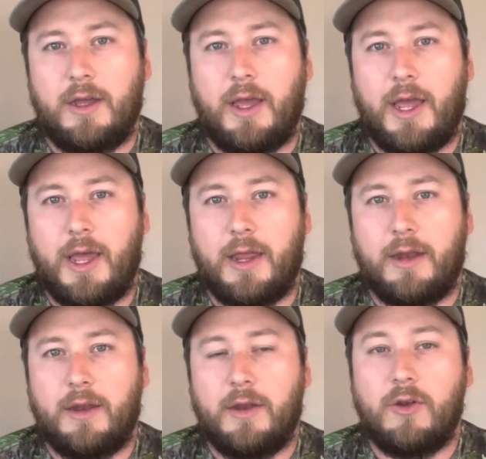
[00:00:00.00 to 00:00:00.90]

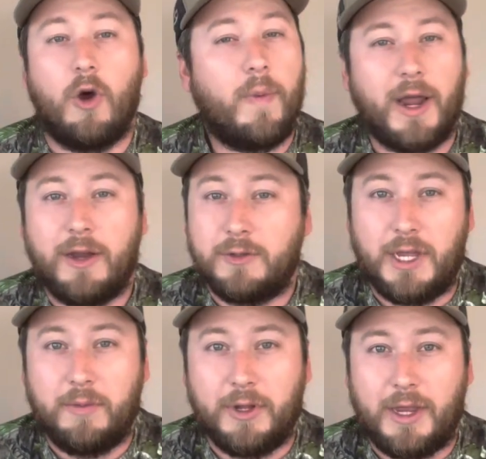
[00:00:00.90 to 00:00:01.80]
and nobody was
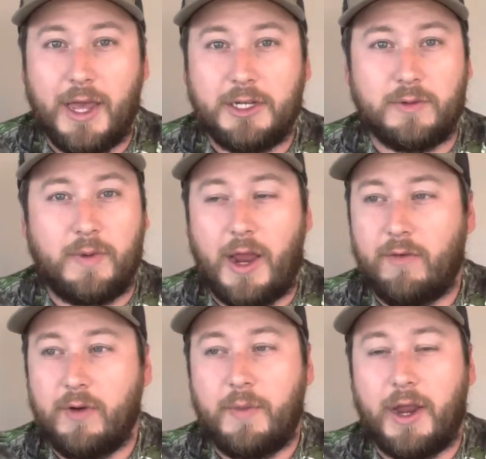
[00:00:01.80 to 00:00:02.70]
able to catch them.
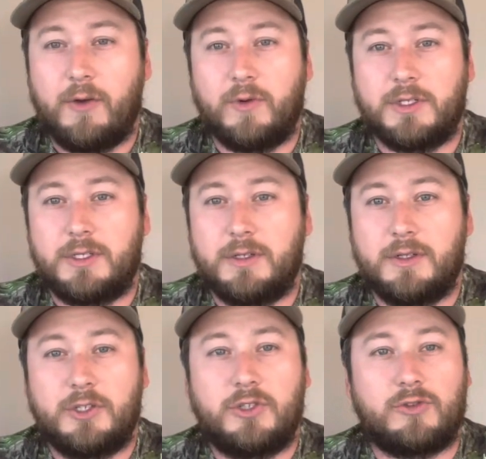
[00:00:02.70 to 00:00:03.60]
Everybody was
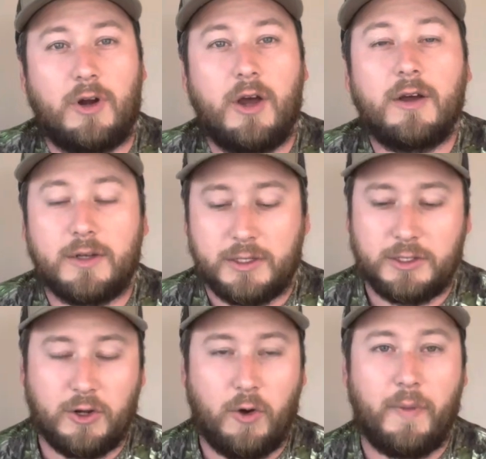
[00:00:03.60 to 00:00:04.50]
struggling
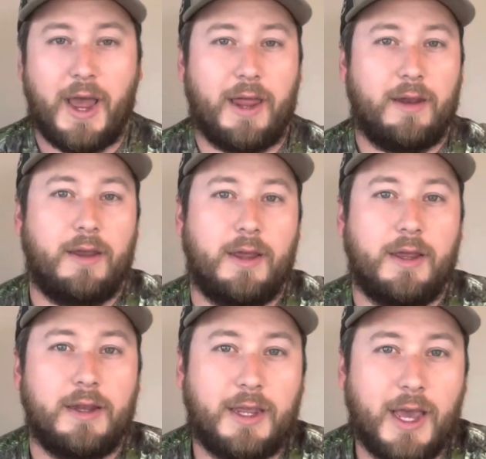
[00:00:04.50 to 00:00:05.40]
so bad
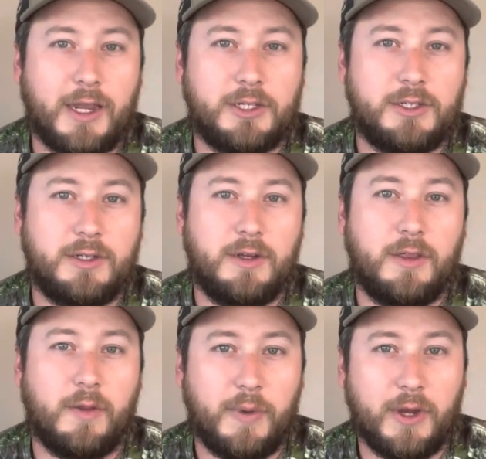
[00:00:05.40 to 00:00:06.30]
to catch
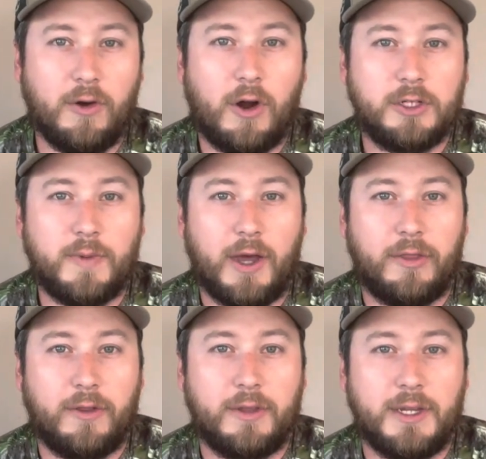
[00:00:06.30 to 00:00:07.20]
the big largemouth
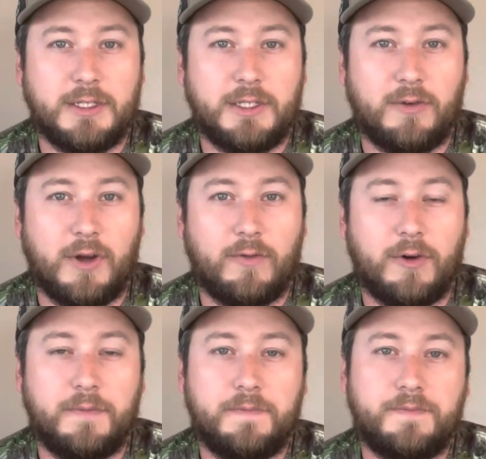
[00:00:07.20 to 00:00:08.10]
on the Tennessee
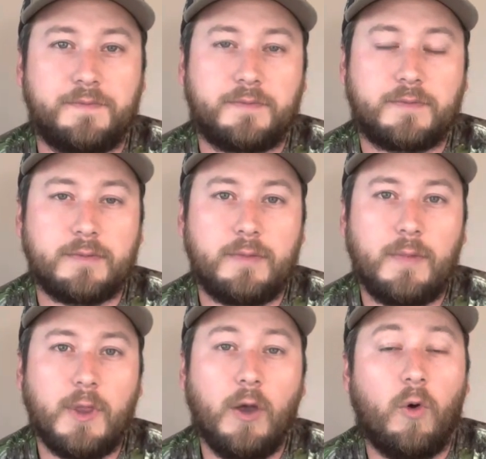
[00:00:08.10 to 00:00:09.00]
River,
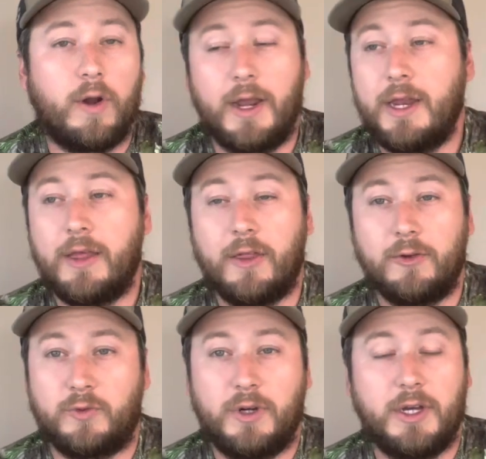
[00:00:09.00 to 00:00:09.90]
or any of
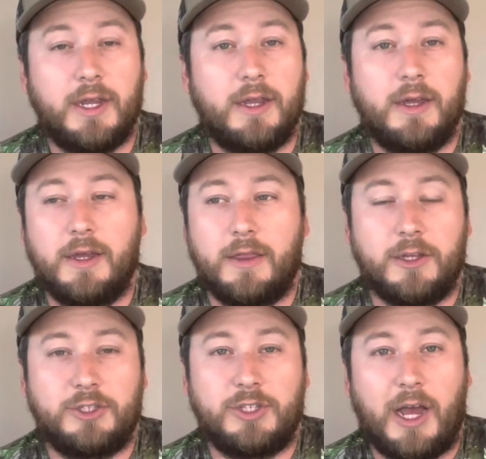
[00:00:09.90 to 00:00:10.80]
those really the
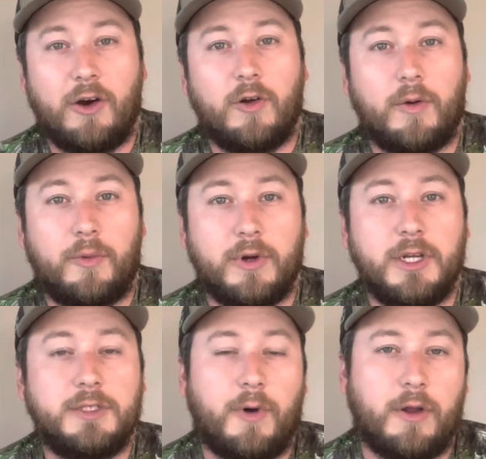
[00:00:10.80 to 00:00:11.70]
shallower
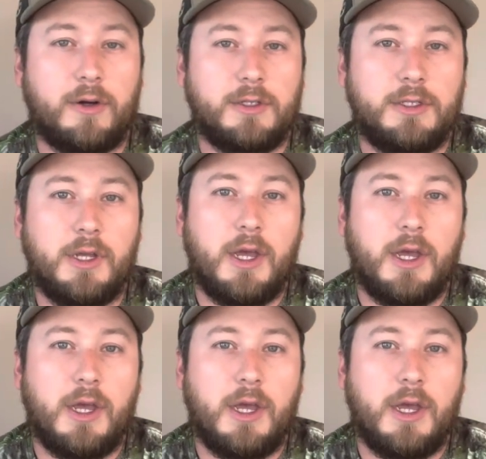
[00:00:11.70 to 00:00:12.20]
pre-spawners.